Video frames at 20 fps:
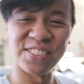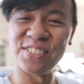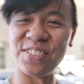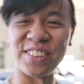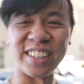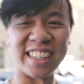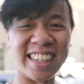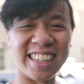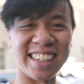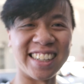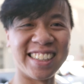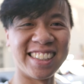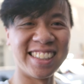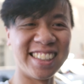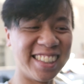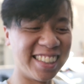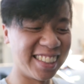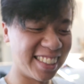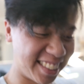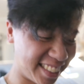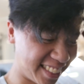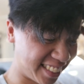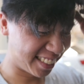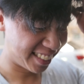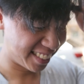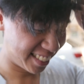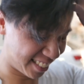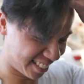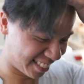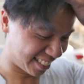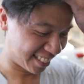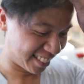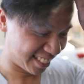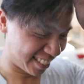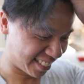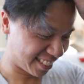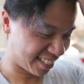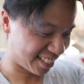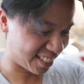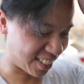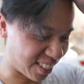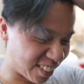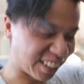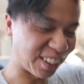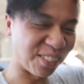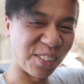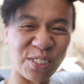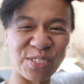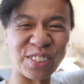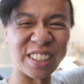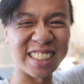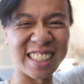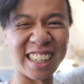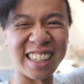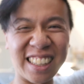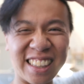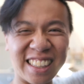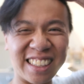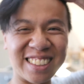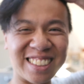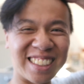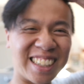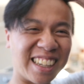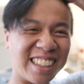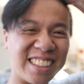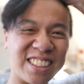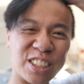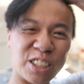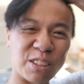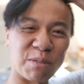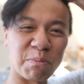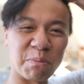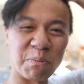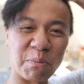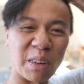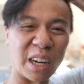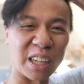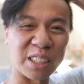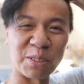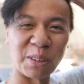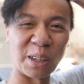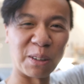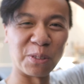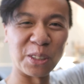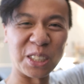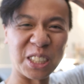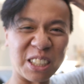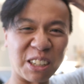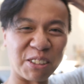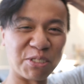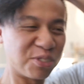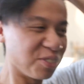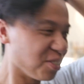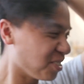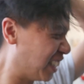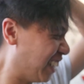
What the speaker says: But yeah, don't think we fixed anything today, just mucked around with stuff.